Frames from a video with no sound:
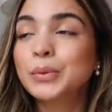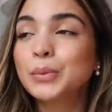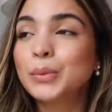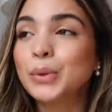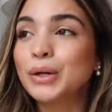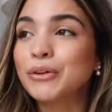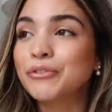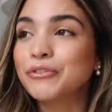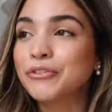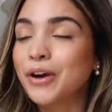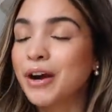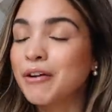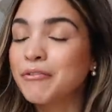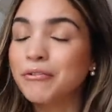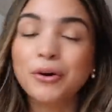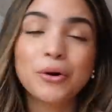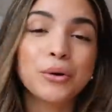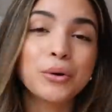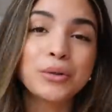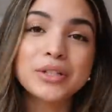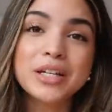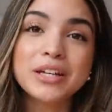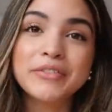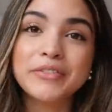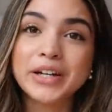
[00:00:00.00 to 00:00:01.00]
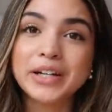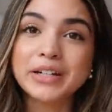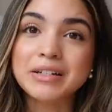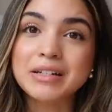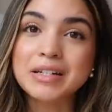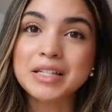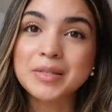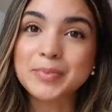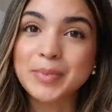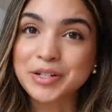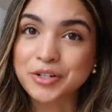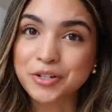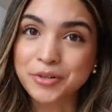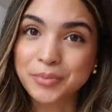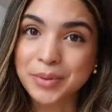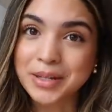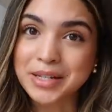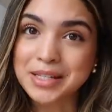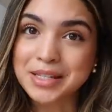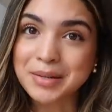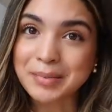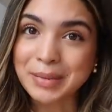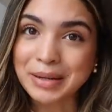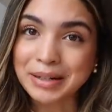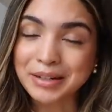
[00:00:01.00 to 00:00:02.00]
will forever hold a very special
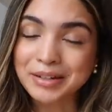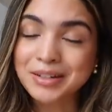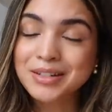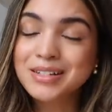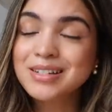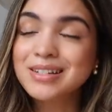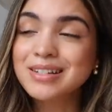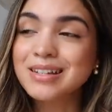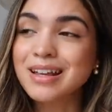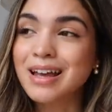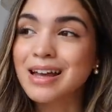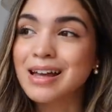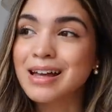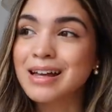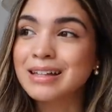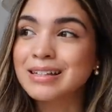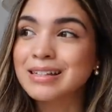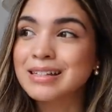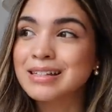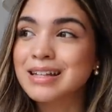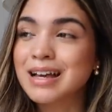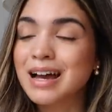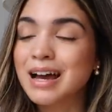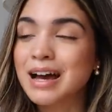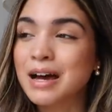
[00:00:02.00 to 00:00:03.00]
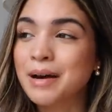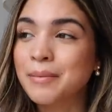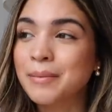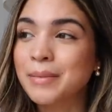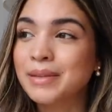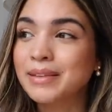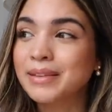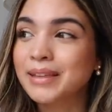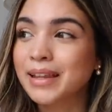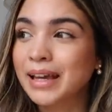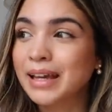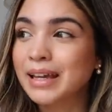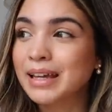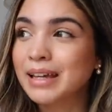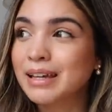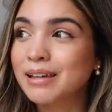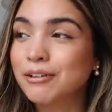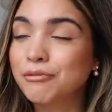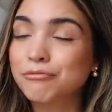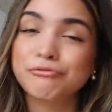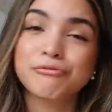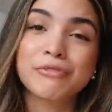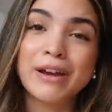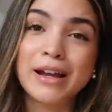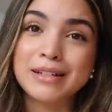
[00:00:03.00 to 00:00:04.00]
place in my heart. And like
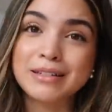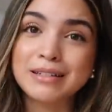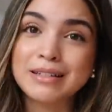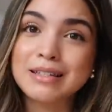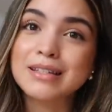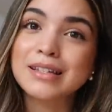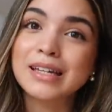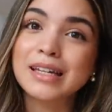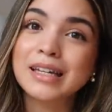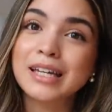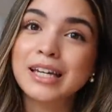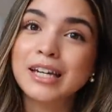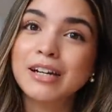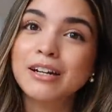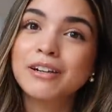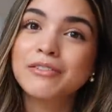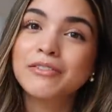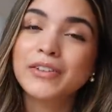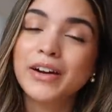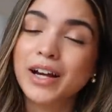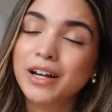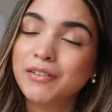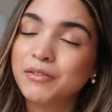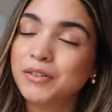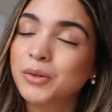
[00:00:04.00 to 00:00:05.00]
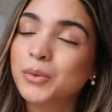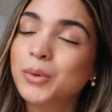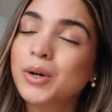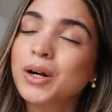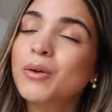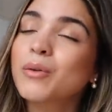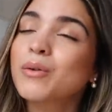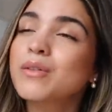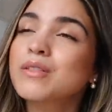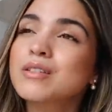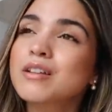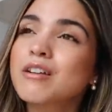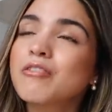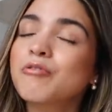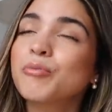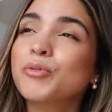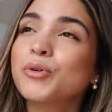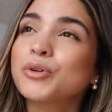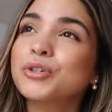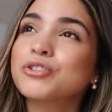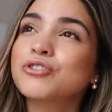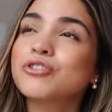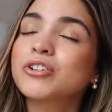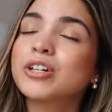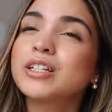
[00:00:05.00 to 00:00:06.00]
Ren Skincare, if I ever work with
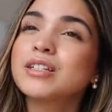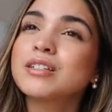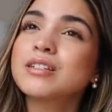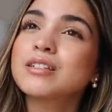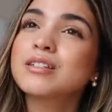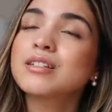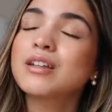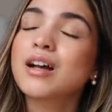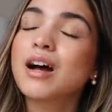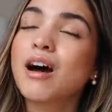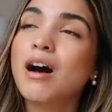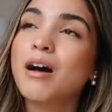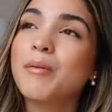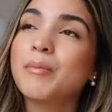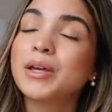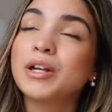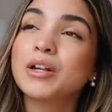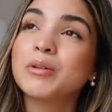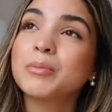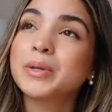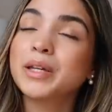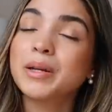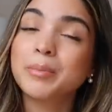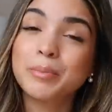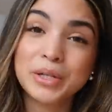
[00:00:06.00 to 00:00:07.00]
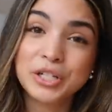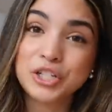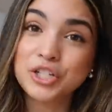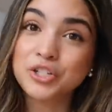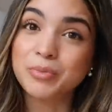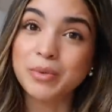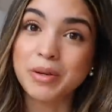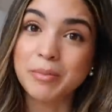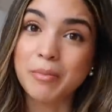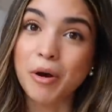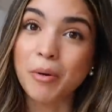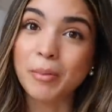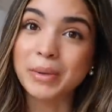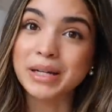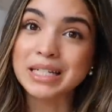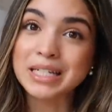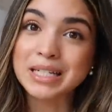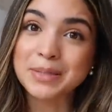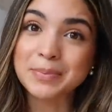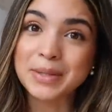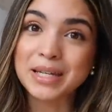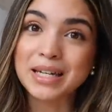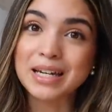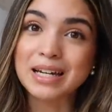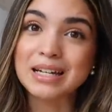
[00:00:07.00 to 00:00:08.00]
self-portrait, it'll be a pinch me
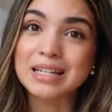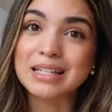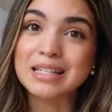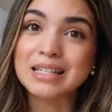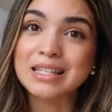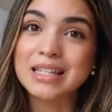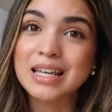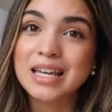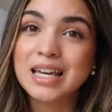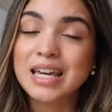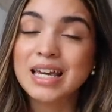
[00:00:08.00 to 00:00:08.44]
moment because